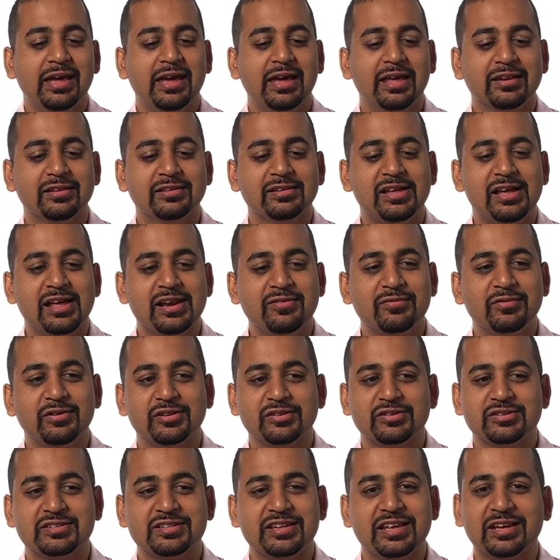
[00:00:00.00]
and a lot of it
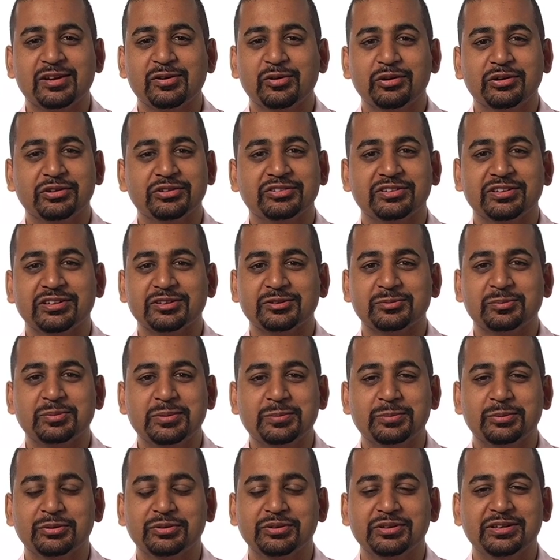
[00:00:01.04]
is snake oil
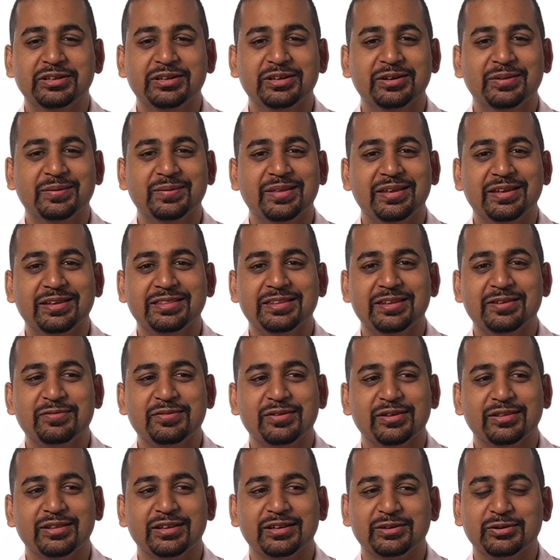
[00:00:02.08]
salespeople. You know they they
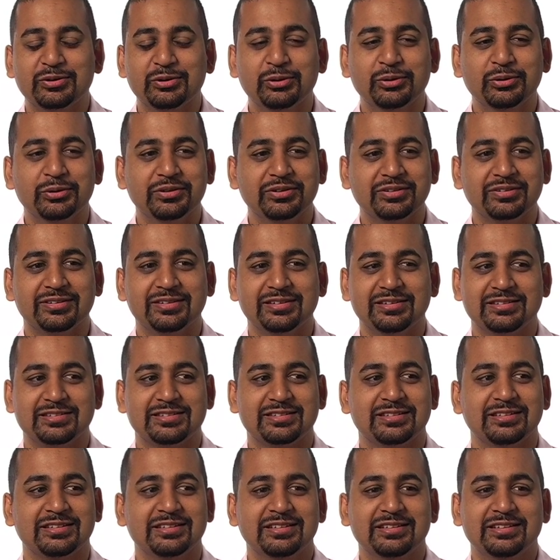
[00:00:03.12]
feel like Google is
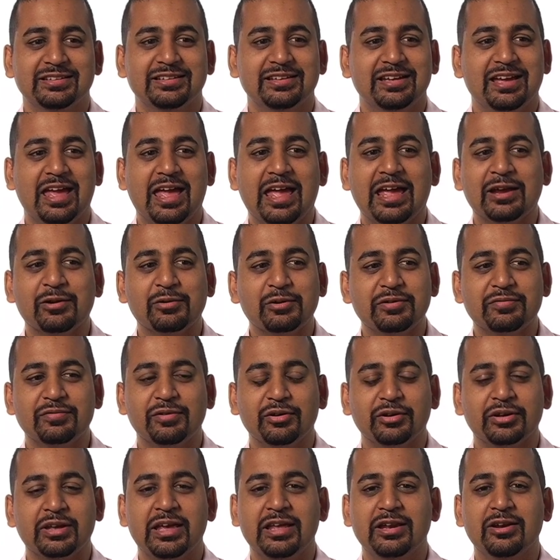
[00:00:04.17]
this angry
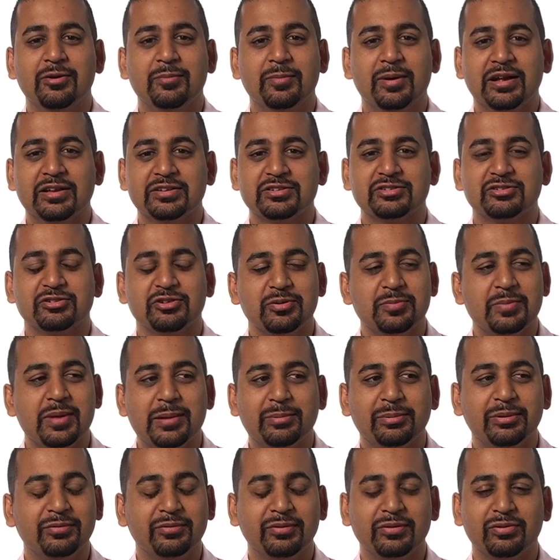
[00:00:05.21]
volcano monster, and
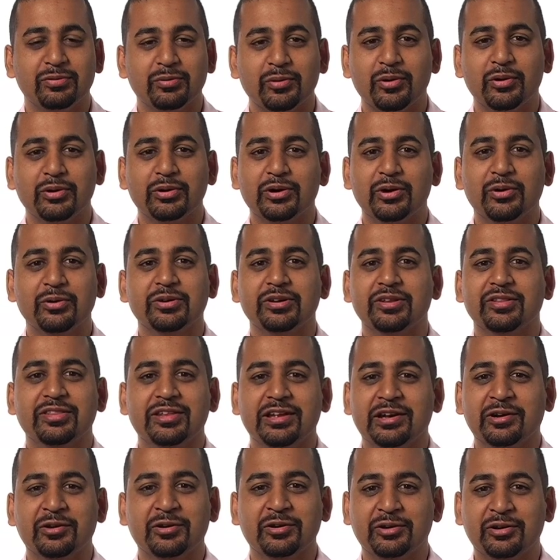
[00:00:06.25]
maybe if we throw a goat in
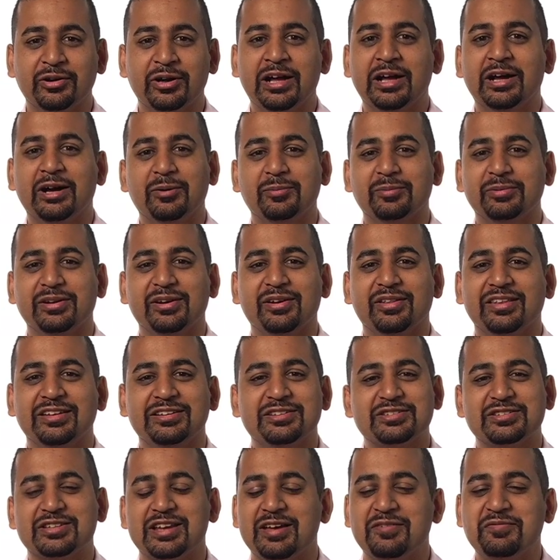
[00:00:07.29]
there, it'll help. You know they
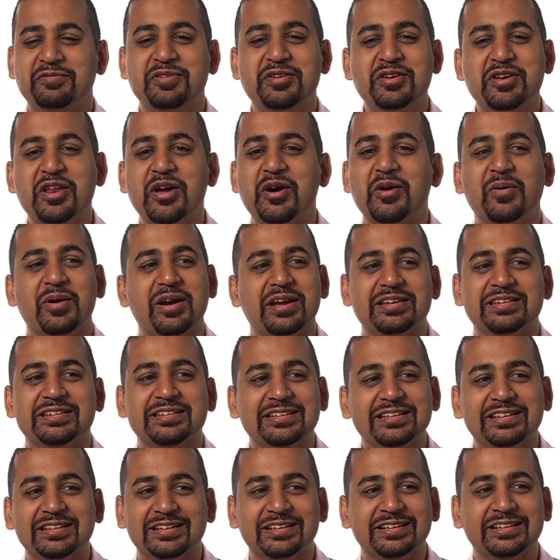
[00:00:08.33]
just have no
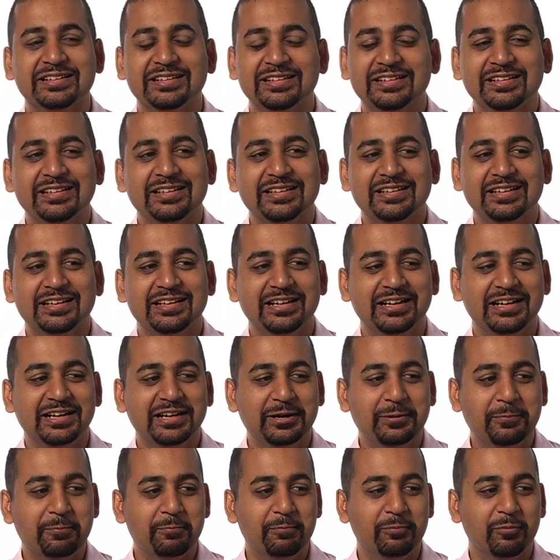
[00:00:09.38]
idea
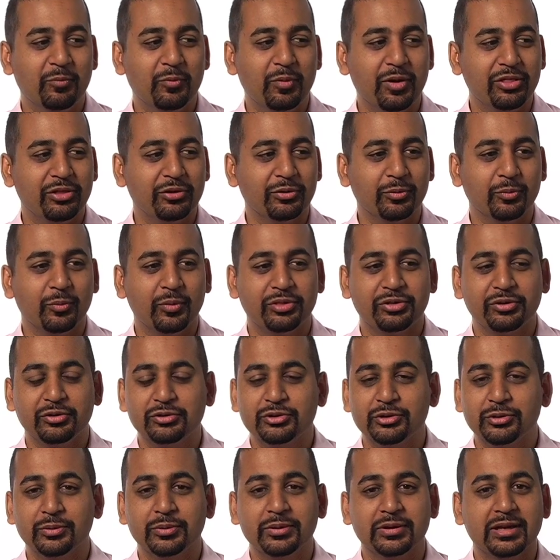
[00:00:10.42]
um, whether what they're
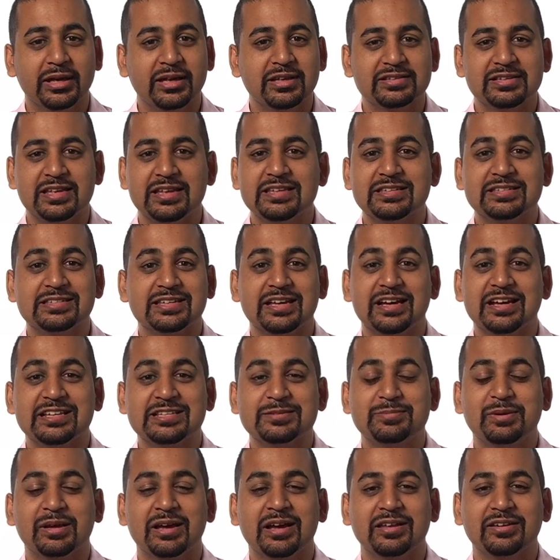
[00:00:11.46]
doing has any
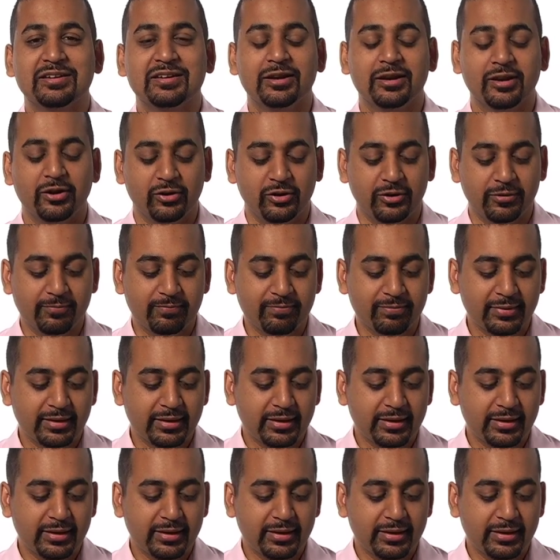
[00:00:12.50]
science behind it at all.